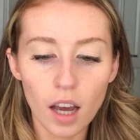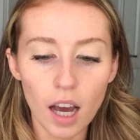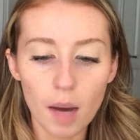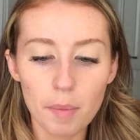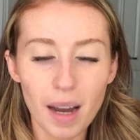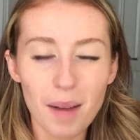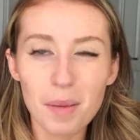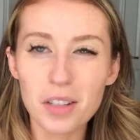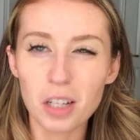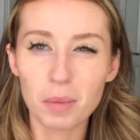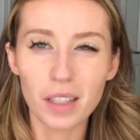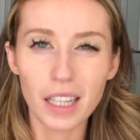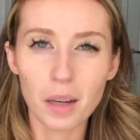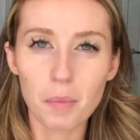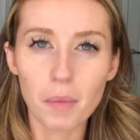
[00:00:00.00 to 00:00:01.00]
um, I'm not talking
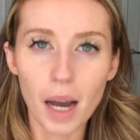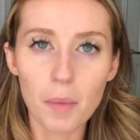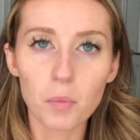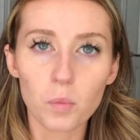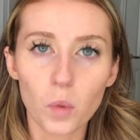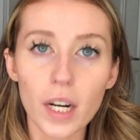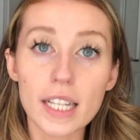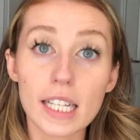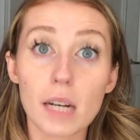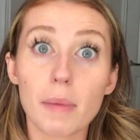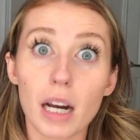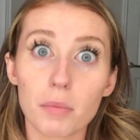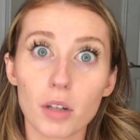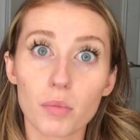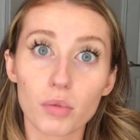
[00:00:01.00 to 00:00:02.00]
about like, a, I wanted to get a
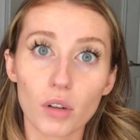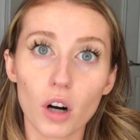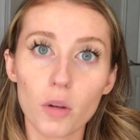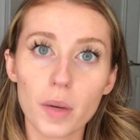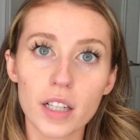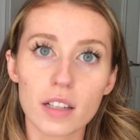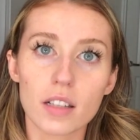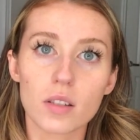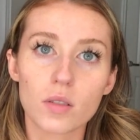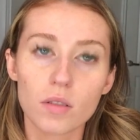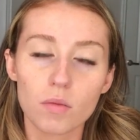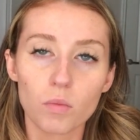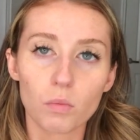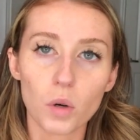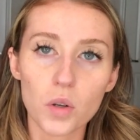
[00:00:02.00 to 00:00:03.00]
MacBook Pro because
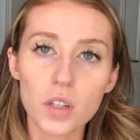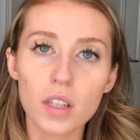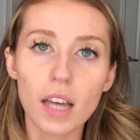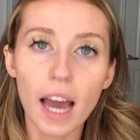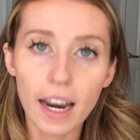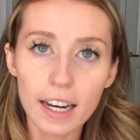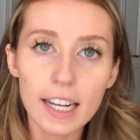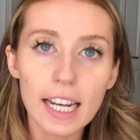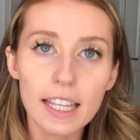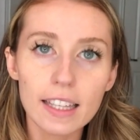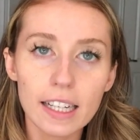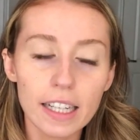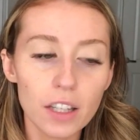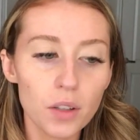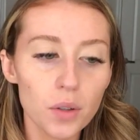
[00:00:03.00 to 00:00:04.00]
that's most of the editing
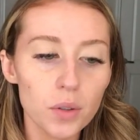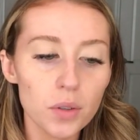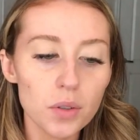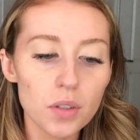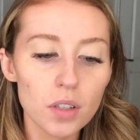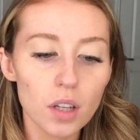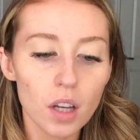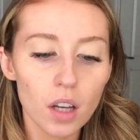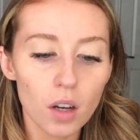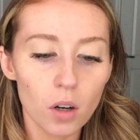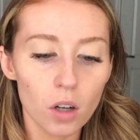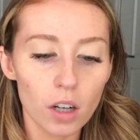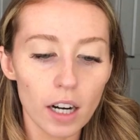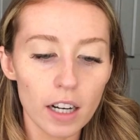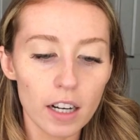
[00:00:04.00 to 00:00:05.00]
that I use
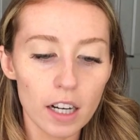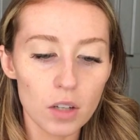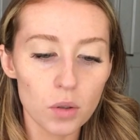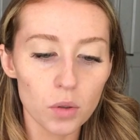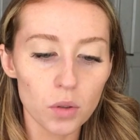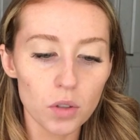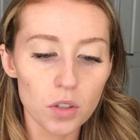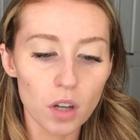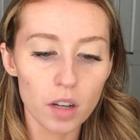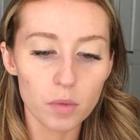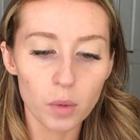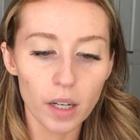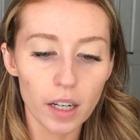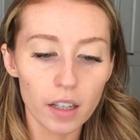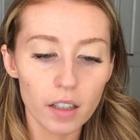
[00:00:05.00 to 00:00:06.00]
or editing tool
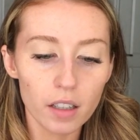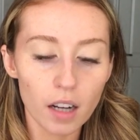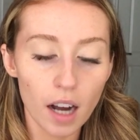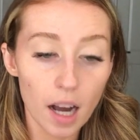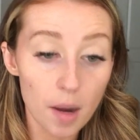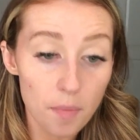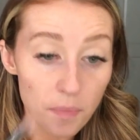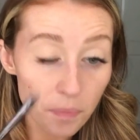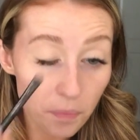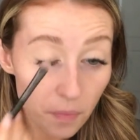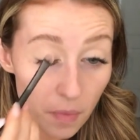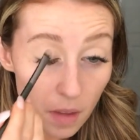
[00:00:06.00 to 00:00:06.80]
software um,